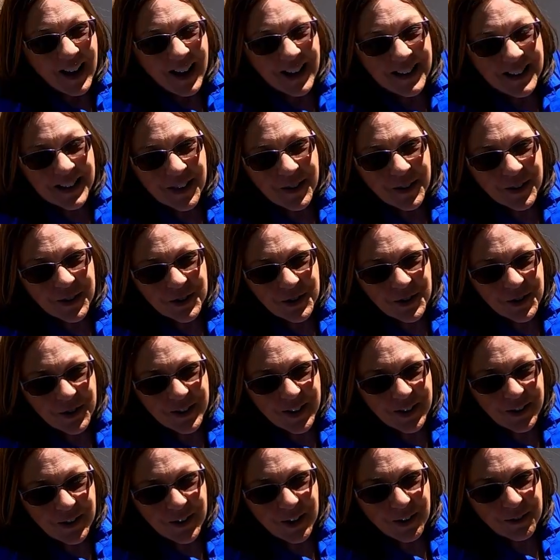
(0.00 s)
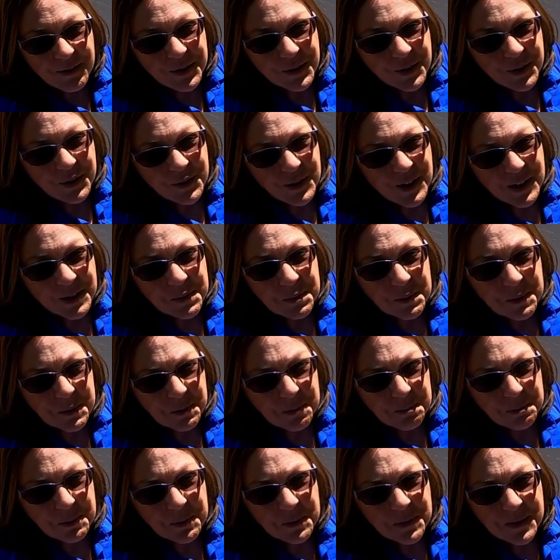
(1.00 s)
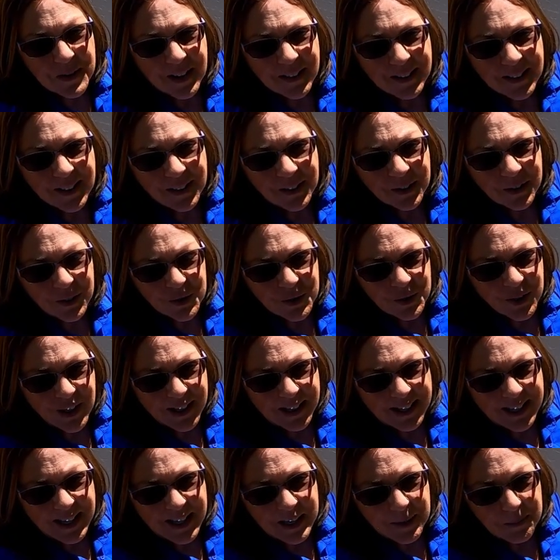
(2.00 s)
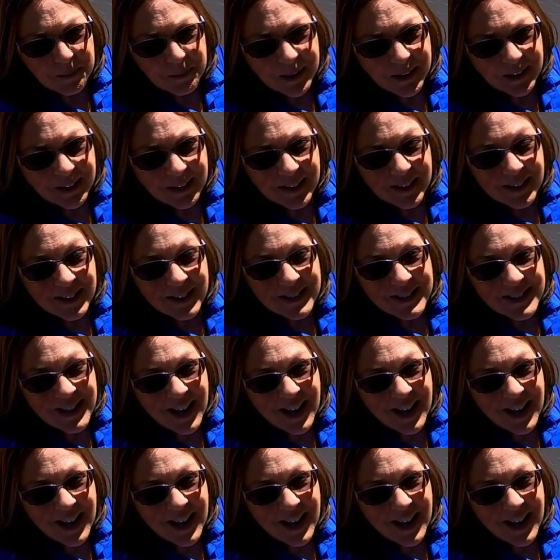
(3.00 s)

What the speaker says: Another issue that you have to address when you're boondocking or dry camping is